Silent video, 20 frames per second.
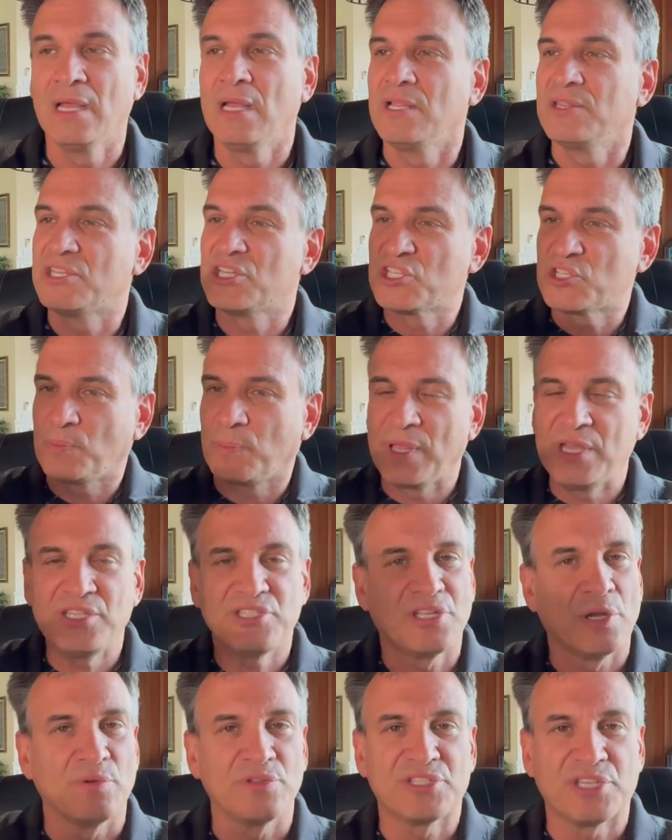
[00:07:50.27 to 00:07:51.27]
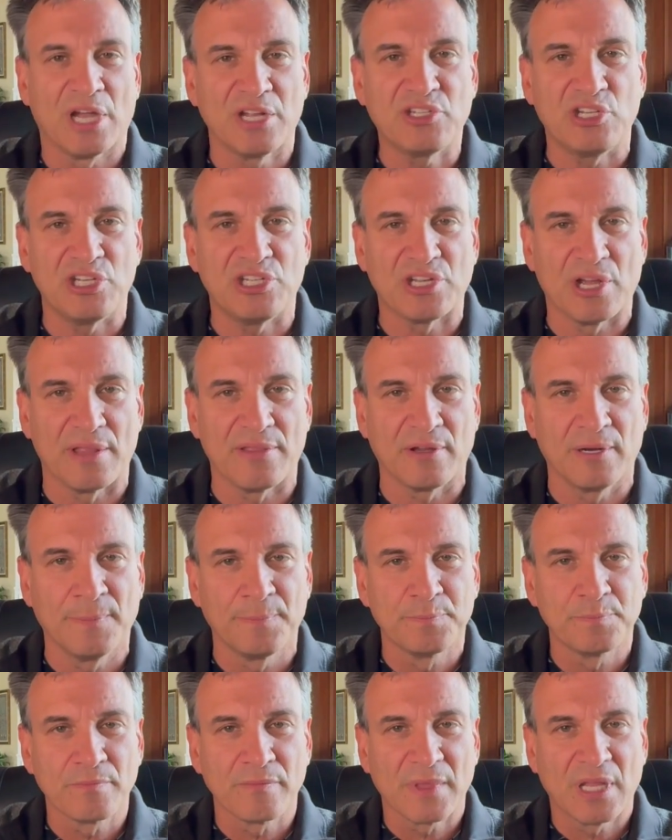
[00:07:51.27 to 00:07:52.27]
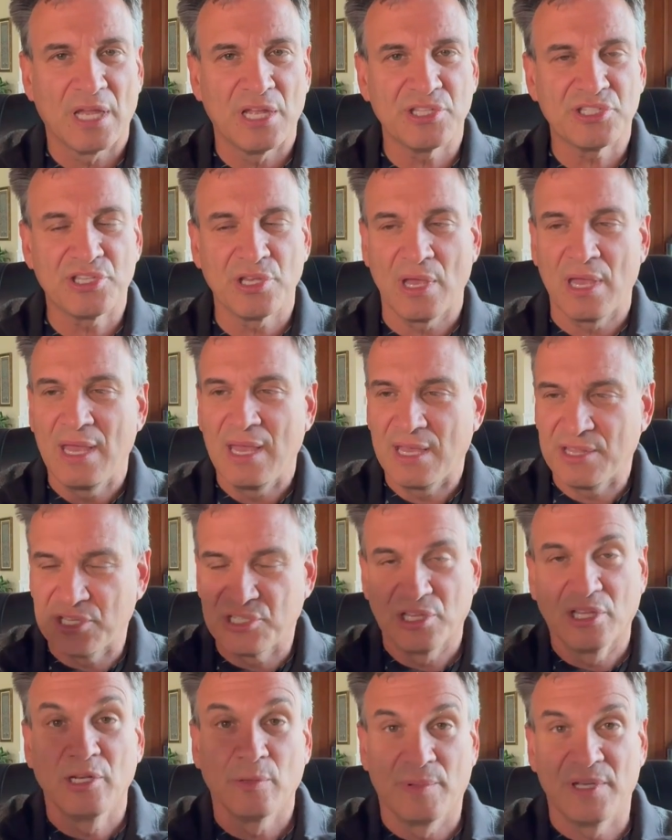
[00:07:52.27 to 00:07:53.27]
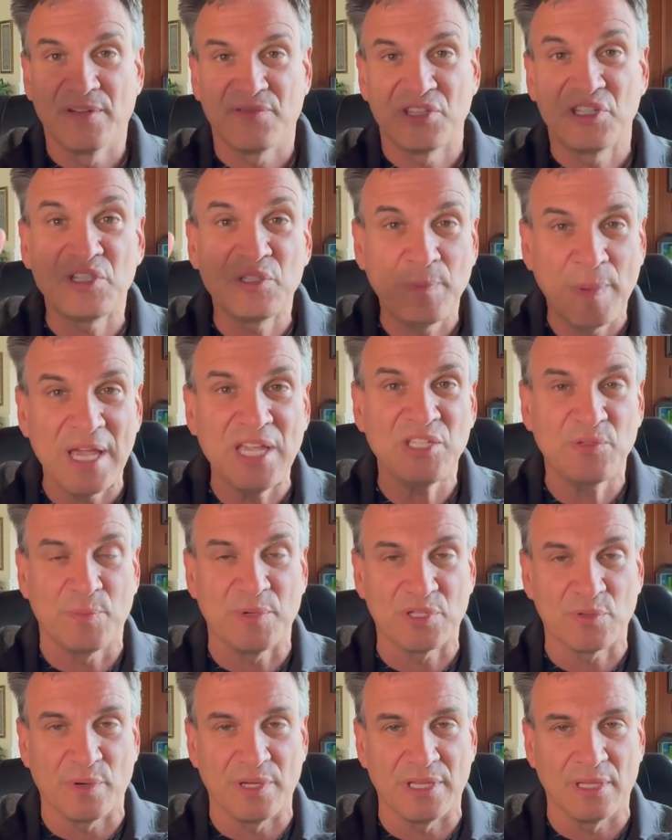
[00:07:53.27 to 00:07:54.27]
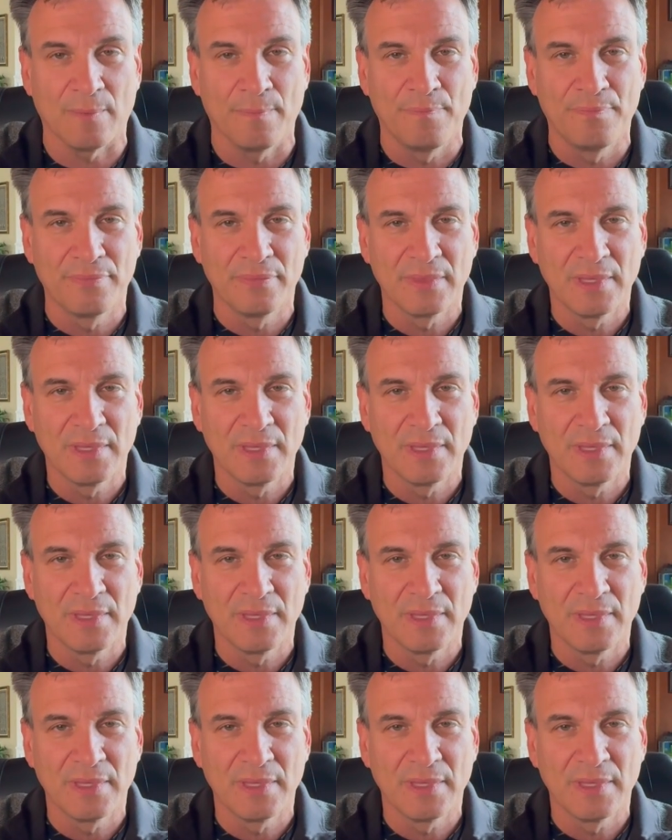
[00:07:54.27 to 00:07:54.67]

The displays don't touch each other, and so there's a little bit of space between them,